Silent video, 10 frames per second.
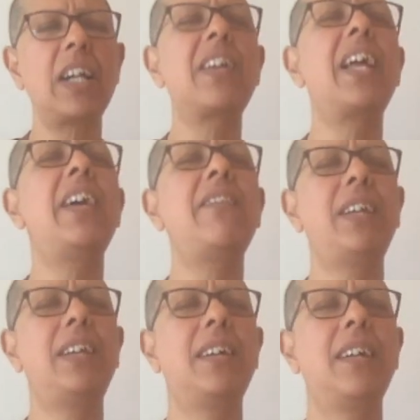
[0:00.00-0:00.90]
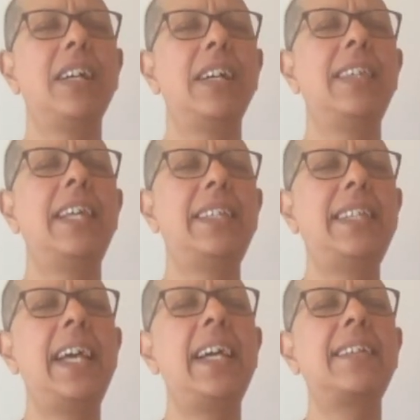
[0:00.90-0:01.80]
craving that
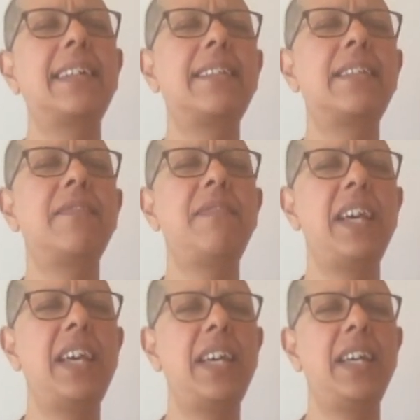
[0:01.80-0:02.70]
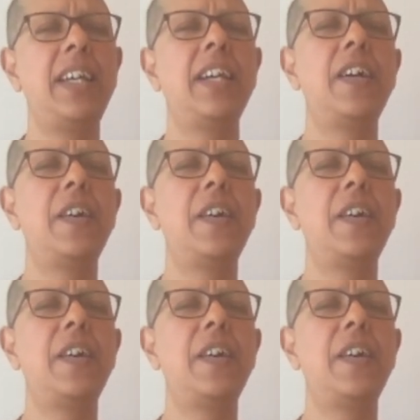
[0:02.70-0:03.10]
takes us away